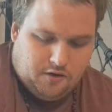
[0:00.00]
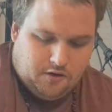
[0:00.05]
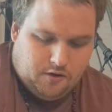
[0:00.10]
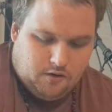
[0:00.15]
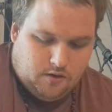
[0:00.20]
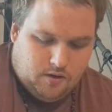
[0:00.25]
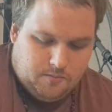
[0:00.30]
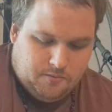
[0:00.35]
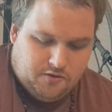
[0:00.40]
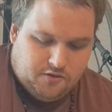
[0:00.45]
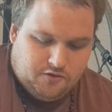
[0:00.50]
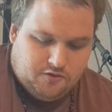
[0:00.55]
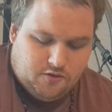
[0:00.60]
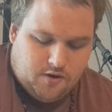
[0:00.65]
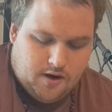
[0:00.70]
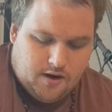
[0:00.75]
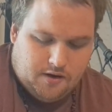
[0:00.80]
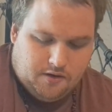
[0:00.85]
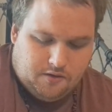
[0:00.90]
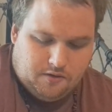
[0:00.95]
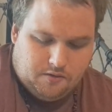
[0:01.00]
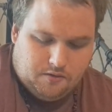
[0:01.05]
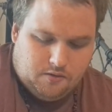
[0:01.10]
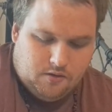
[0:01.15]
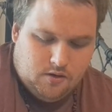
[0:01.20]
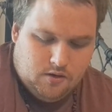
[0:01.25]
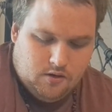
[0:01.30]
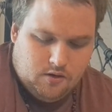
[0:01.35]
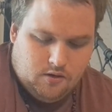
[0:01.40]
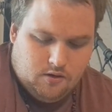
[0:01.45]
I'm just trying to
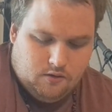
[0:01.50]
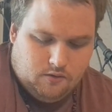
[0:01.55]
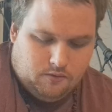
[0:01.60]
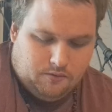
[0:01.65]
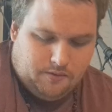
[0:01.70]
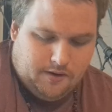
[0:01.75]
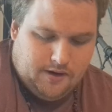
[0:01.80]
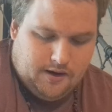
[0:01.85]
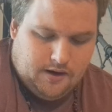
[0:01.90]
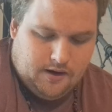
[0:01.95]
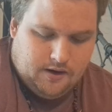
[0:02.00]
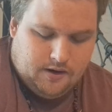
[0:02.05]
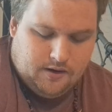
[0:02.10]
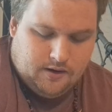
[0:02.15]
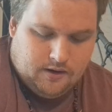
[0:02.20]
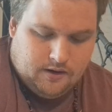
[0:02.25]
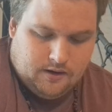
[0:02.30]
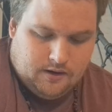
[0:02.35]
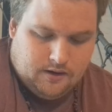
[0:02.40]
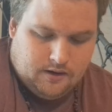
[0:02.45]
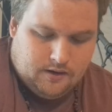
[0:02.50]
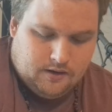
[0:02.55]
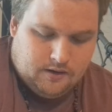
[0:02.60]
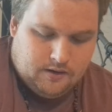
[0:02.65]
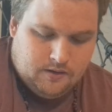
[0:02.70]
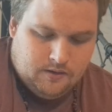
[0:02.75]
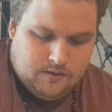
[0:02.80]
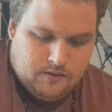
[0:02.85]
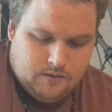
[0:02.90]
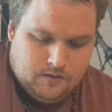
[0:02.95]
read
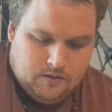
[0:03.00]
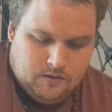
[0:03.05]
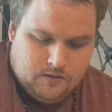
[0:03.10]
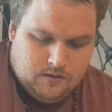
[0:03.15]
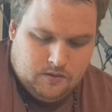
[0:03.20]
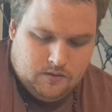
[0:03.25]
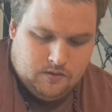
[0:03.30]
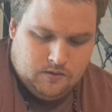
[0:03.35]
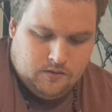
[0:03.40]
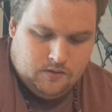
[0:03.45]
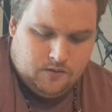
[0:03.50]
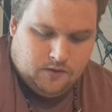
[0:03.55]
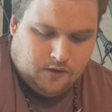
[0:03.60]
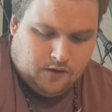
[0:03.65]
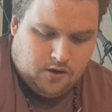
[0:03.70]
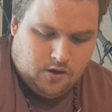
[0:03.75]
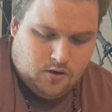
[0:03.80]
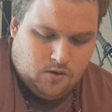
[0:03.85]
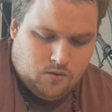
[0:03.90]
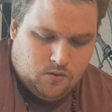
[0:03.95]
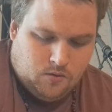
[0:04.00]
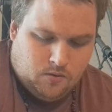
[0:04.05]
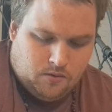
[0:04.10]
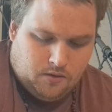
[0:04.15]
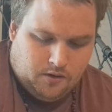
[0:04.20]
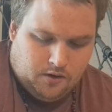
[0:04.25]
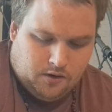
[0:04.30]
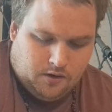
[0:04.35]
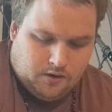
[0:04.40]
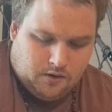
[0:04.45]
the code.